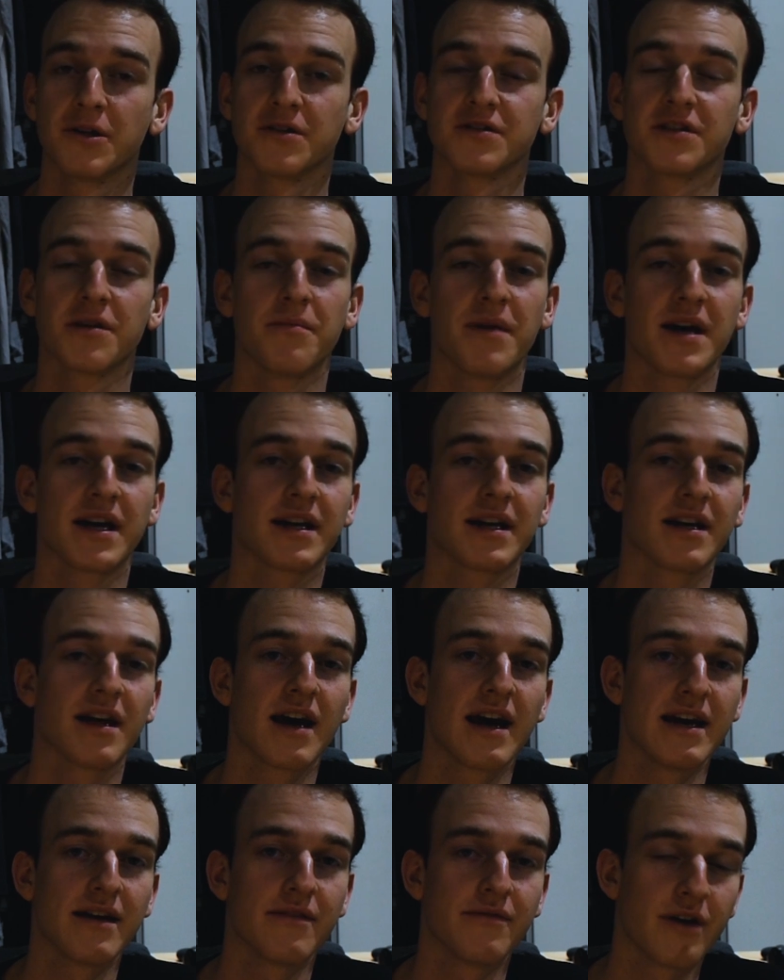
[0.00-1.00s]
also making
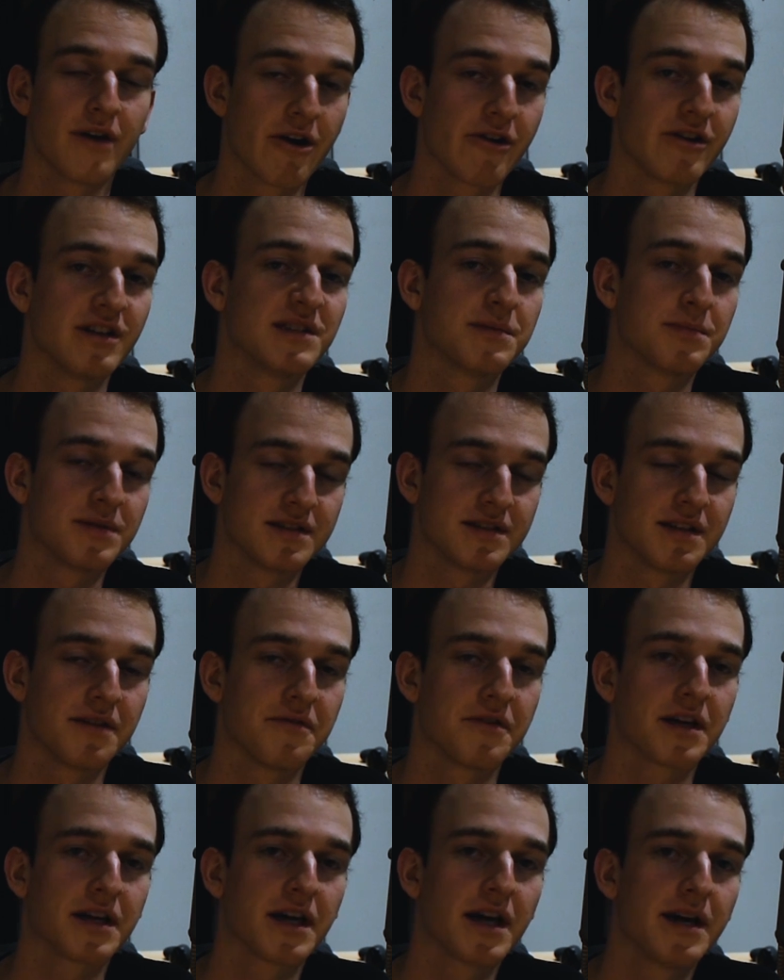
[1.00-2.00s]
a very
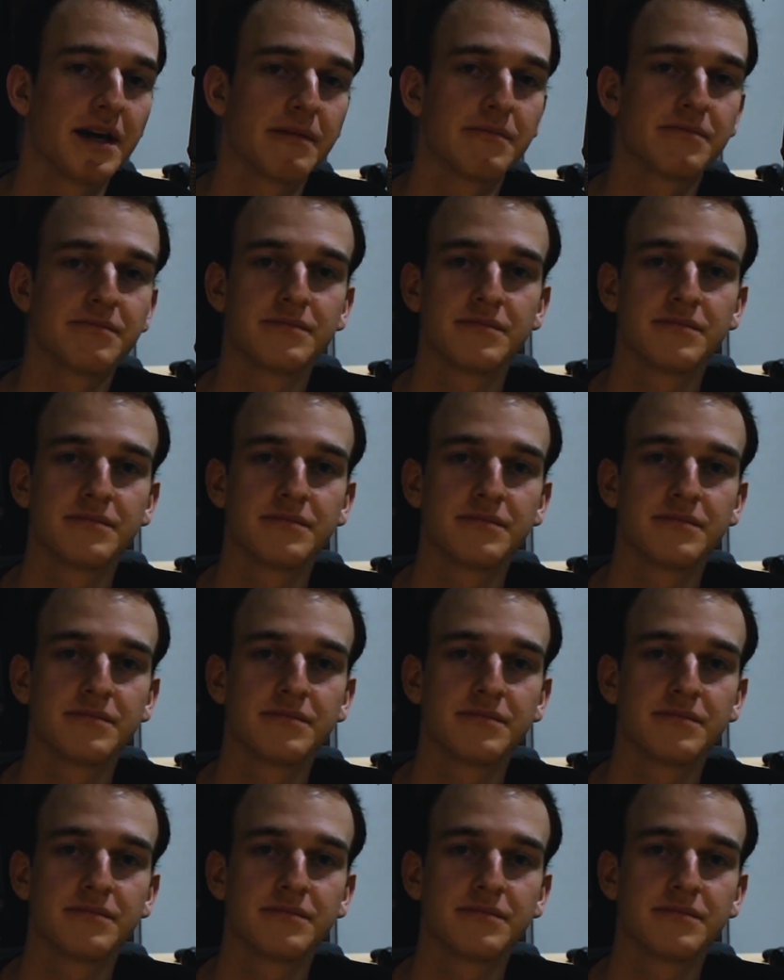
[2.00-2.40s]
specific game.